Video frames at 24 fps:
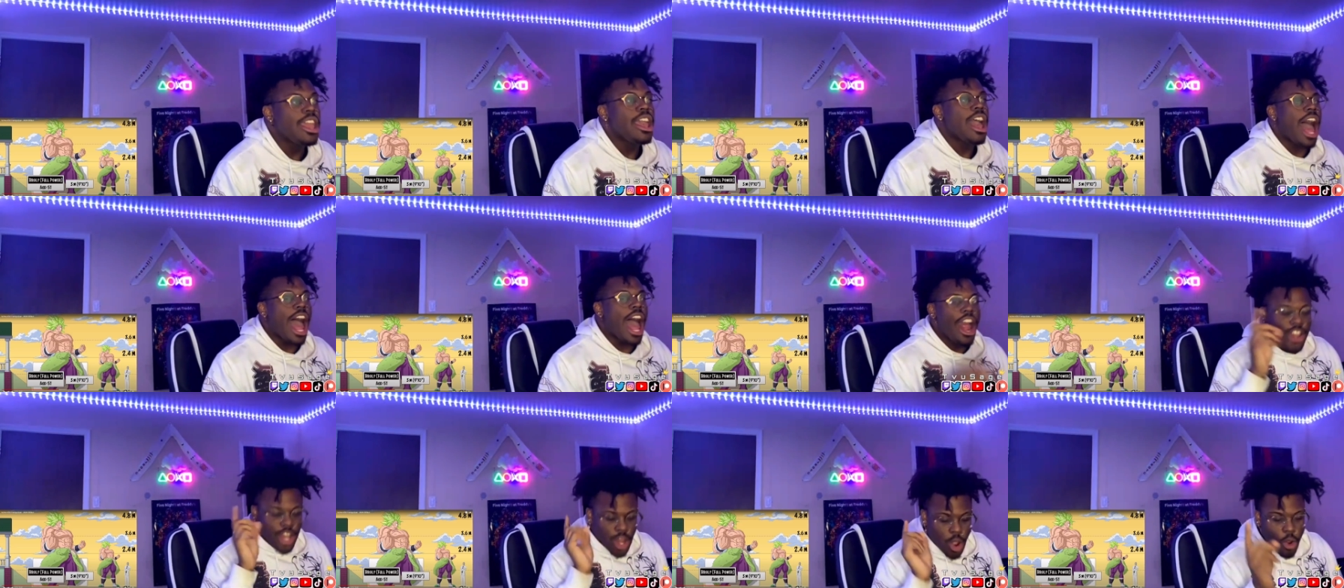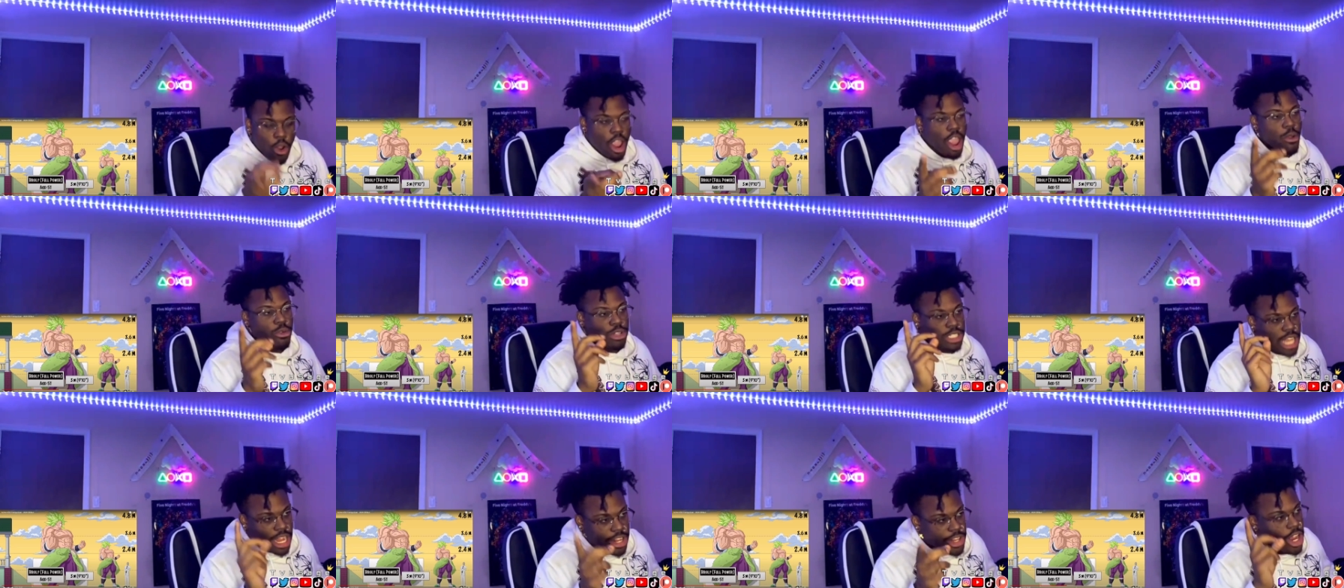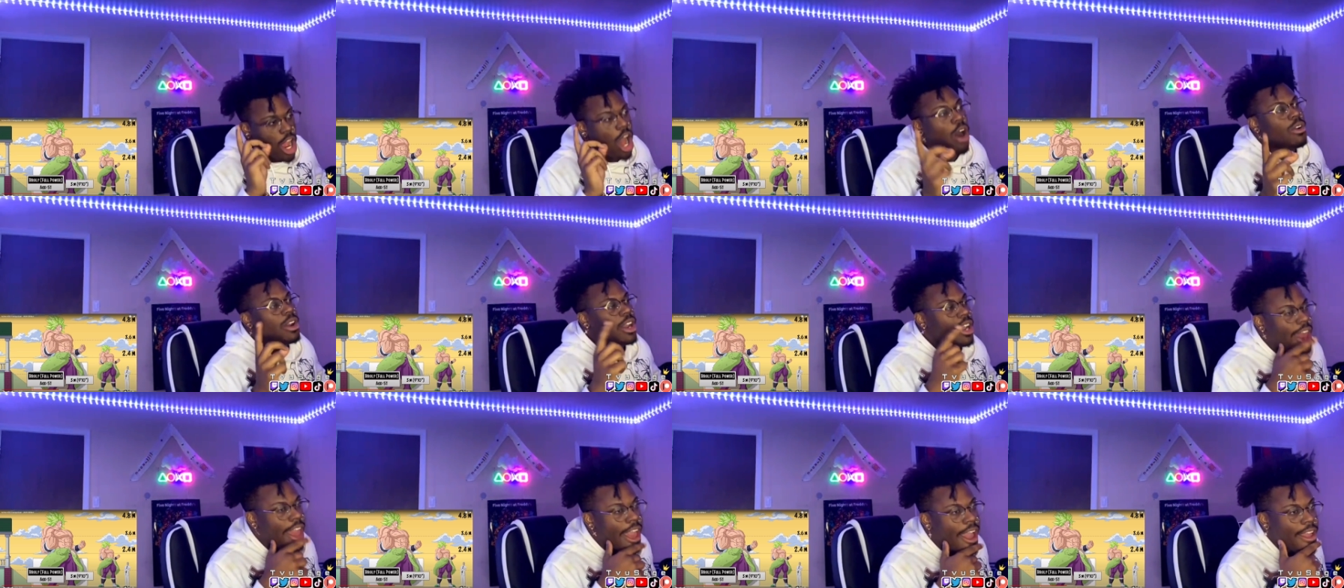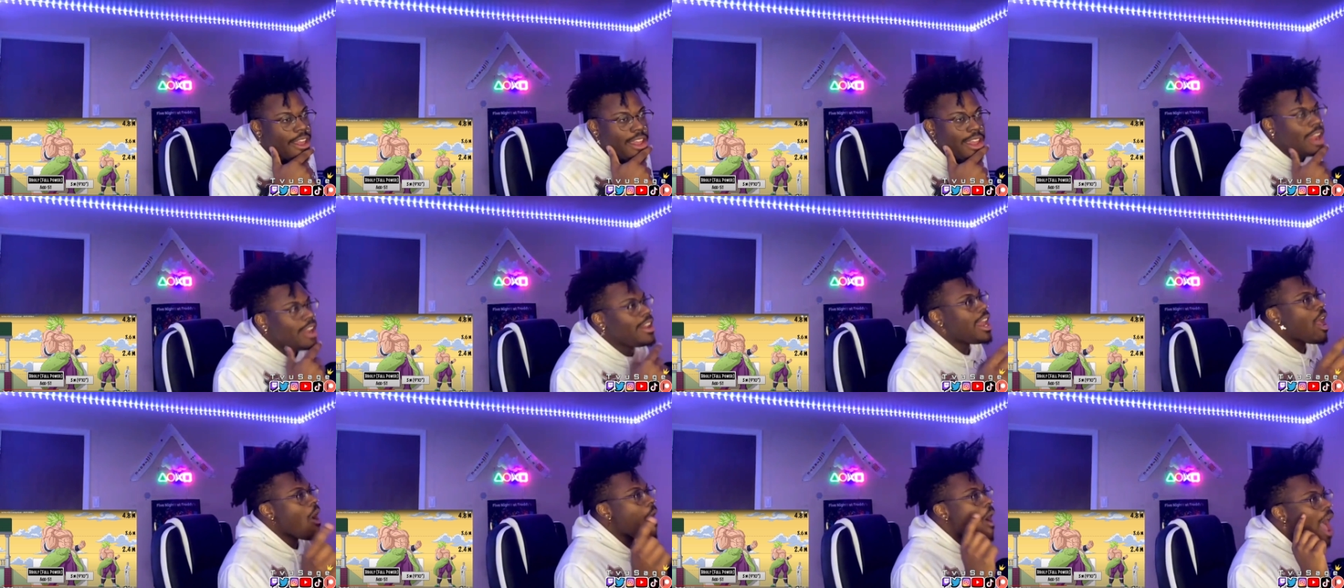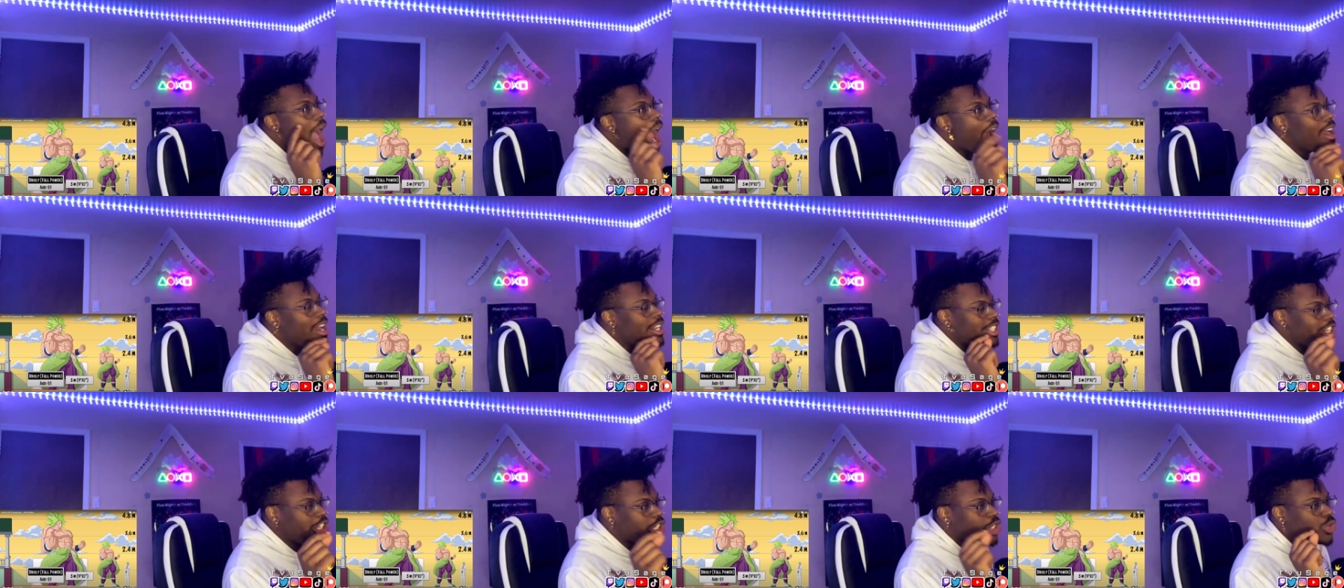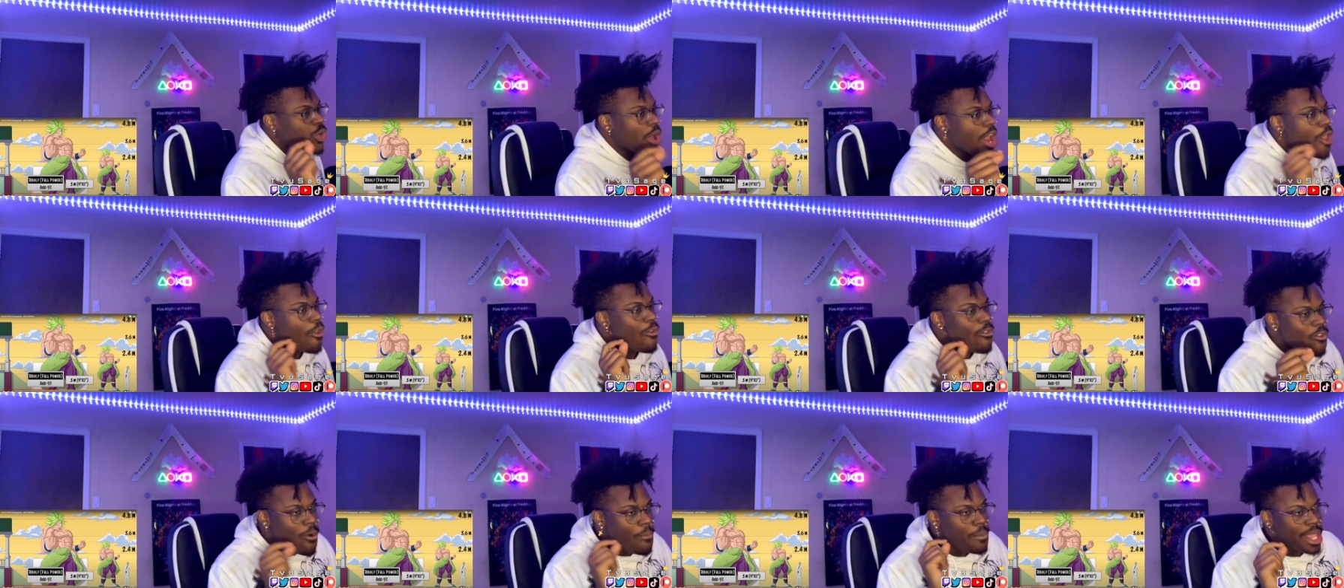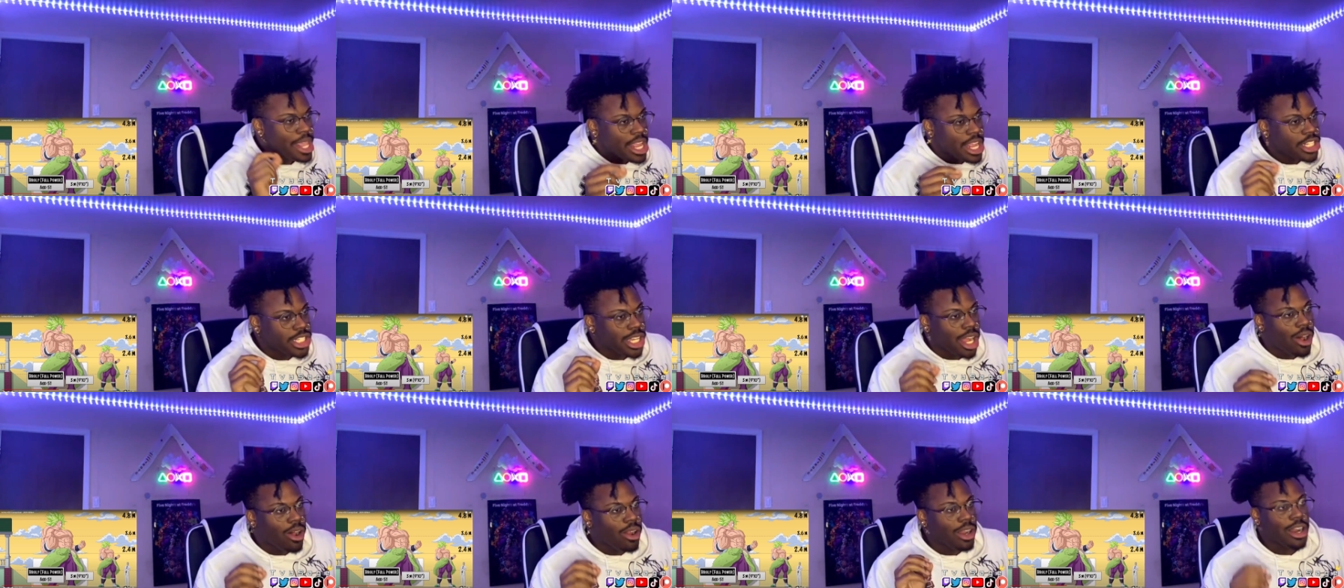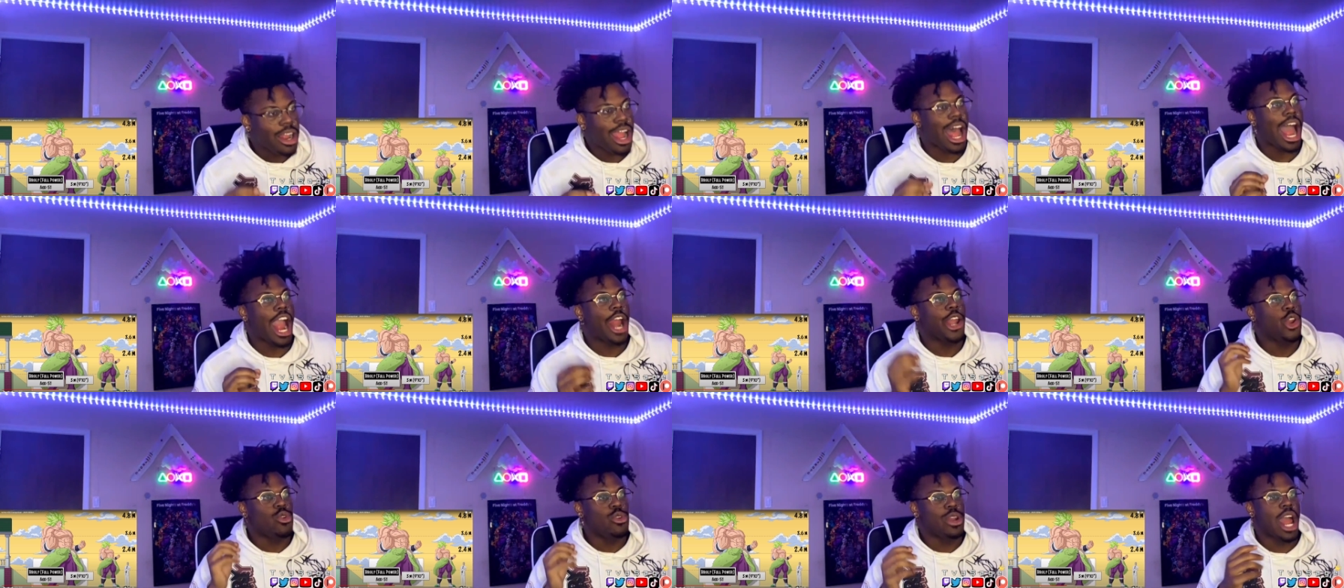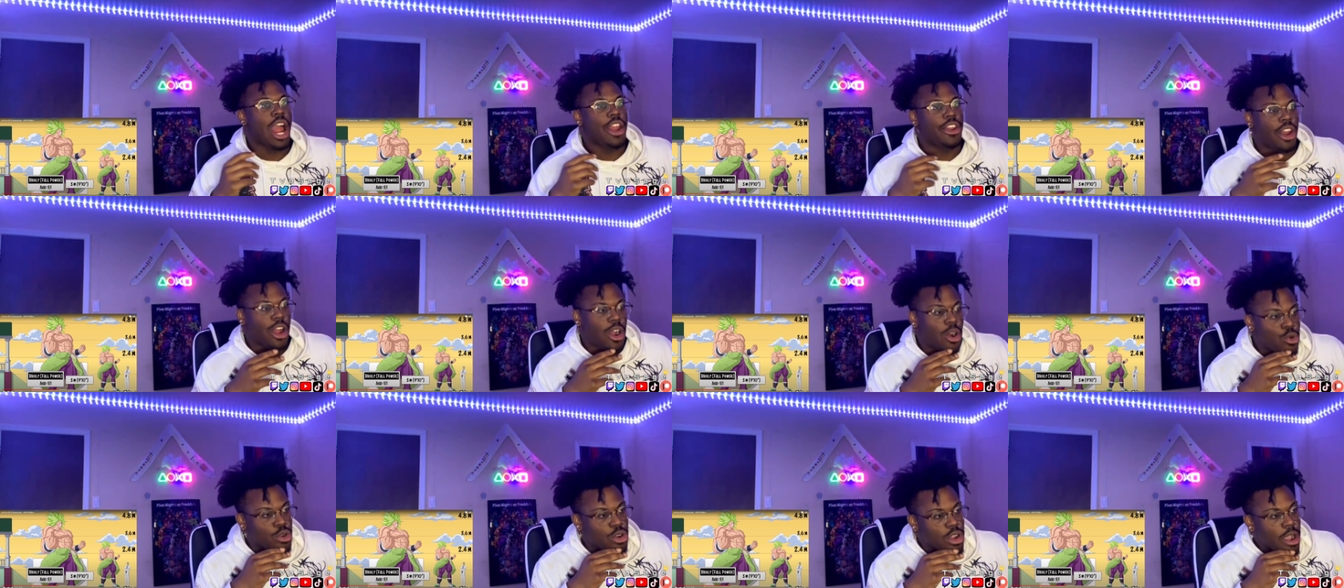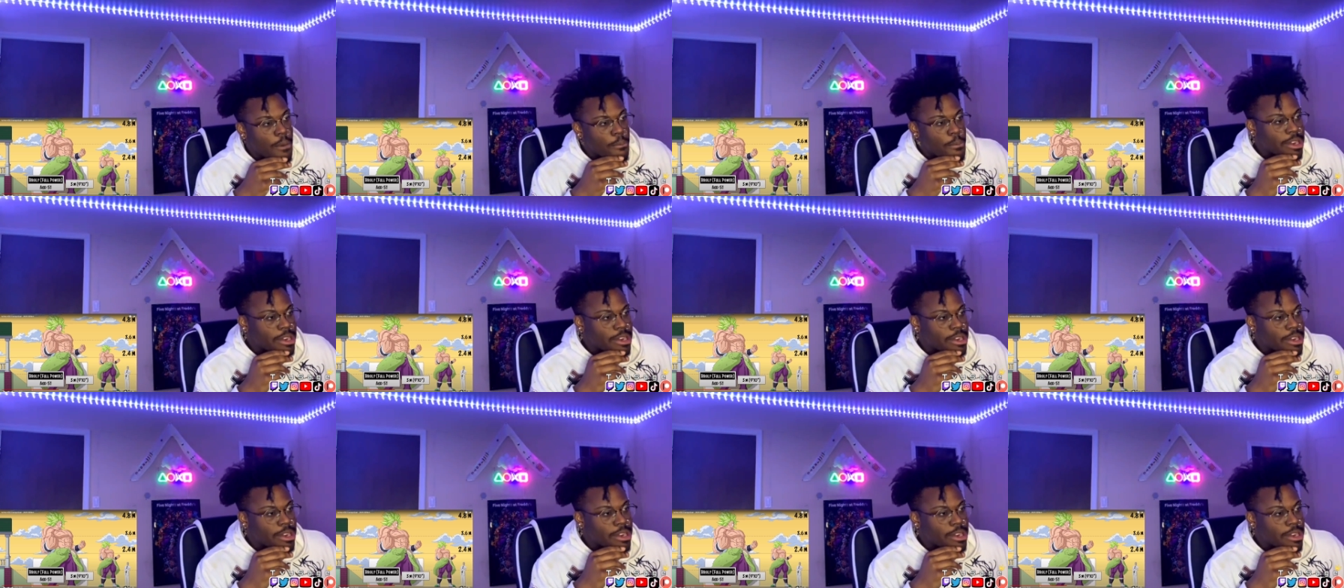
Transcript: I knew he was taller than that. Now, how does he transform and get taller? I do not know.